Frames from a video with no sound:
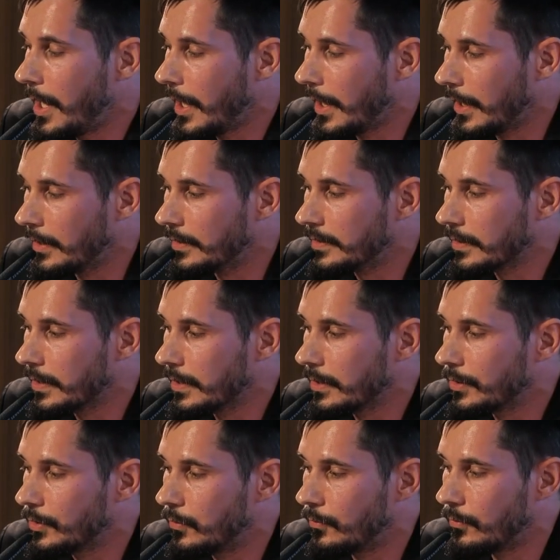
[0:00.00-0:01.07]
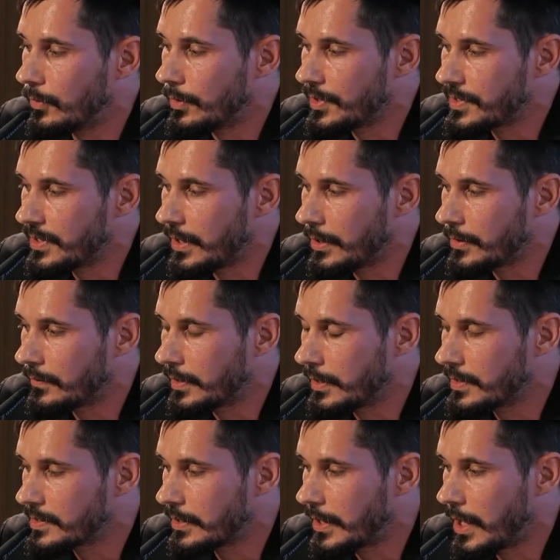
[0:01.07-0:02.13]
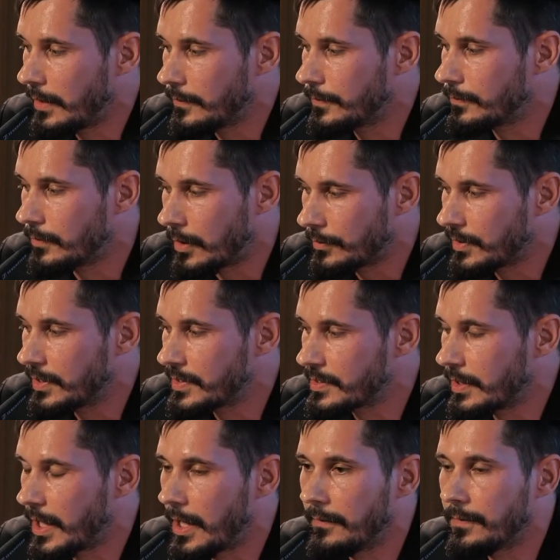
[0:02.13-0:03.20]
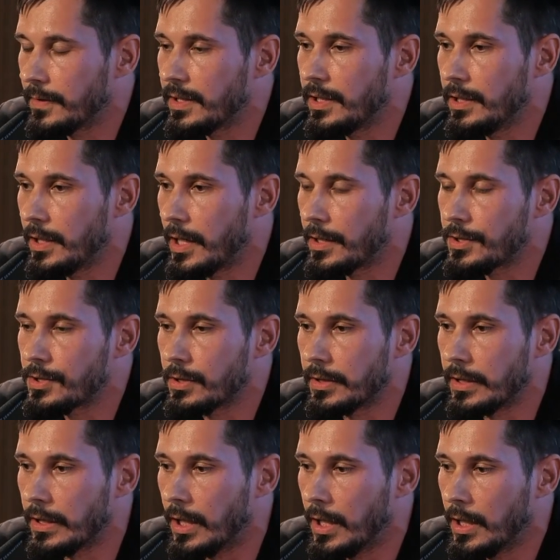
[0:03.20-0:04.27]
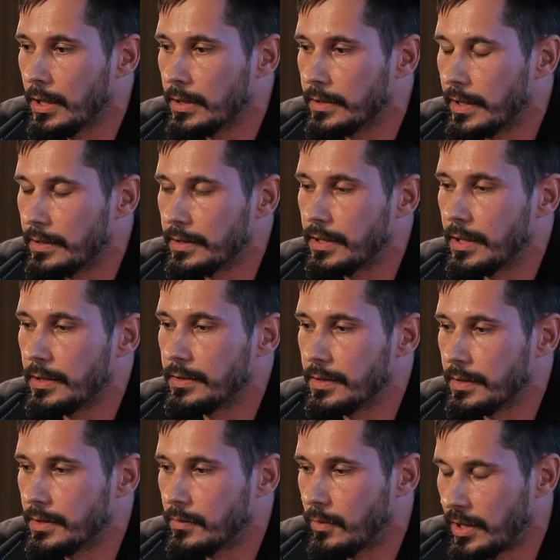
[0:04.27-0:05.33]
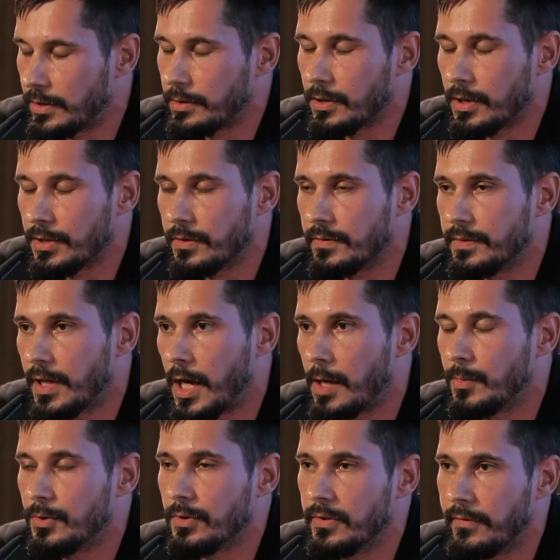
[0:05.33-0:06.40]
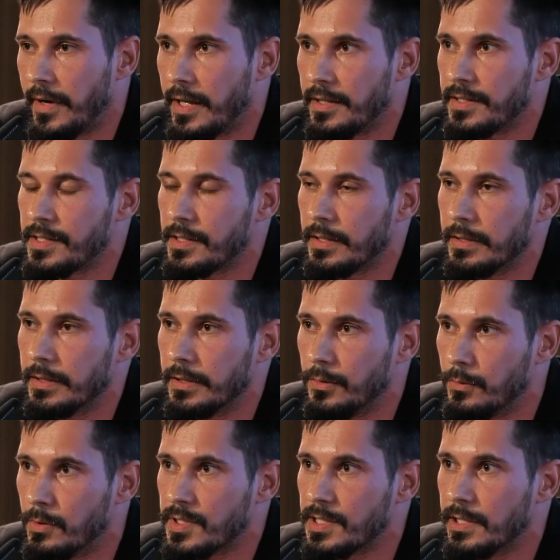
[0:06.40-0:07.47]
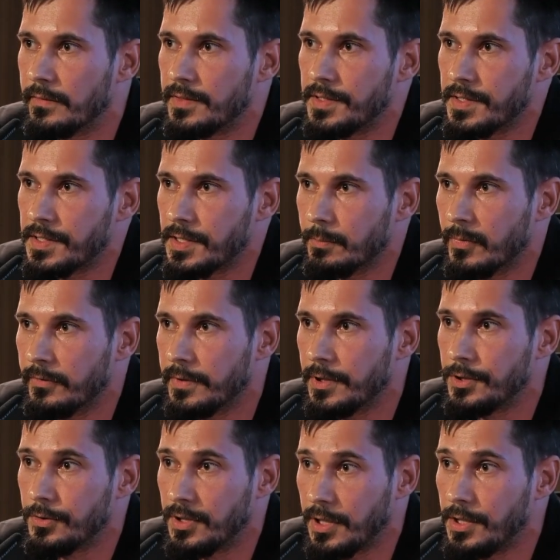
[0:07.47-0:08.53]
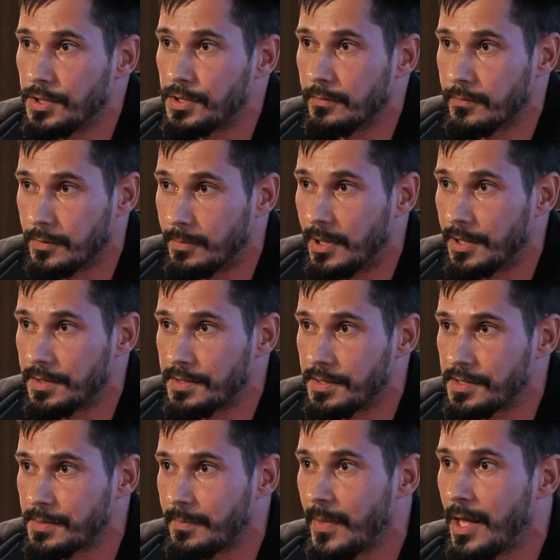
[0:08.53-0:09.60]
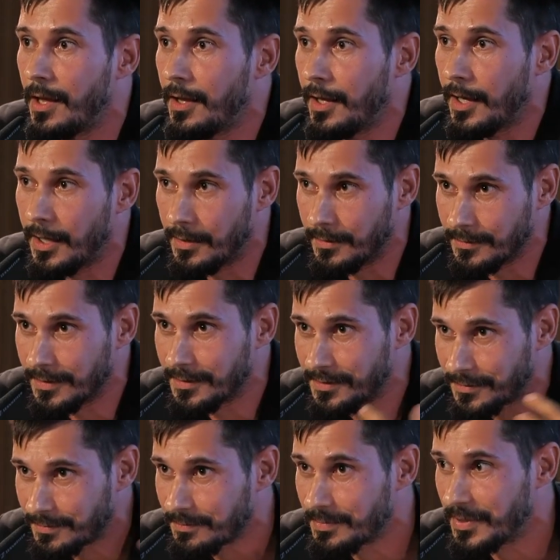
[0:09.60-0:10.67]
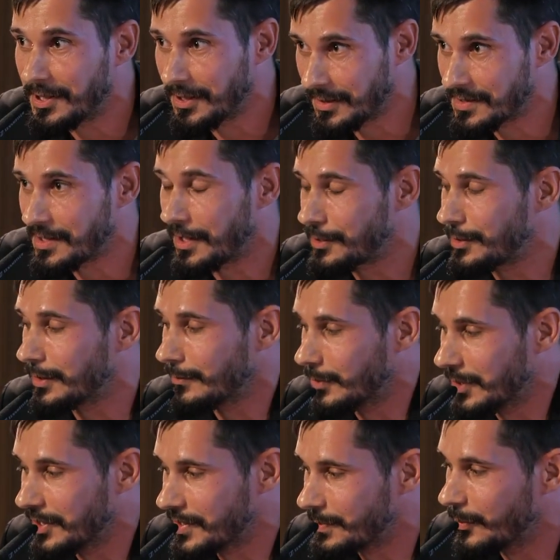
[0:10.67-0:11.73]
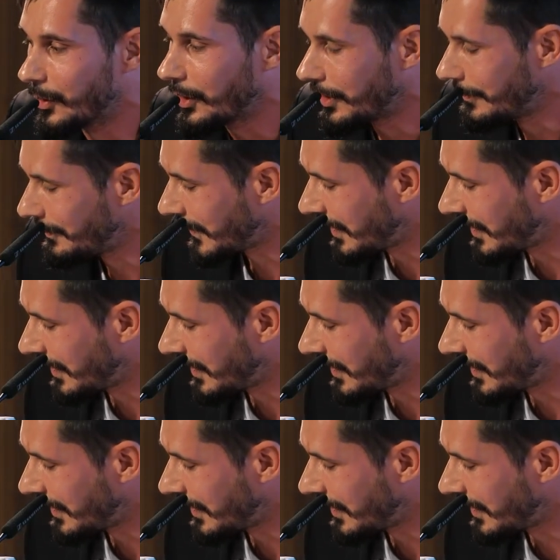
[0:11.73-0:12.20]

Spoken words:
And towards the end of his life, throughout his life, he actually dedicated quite a lot of time to advancing the Yugoslav system of education for Marxism. And it begins actually with his book.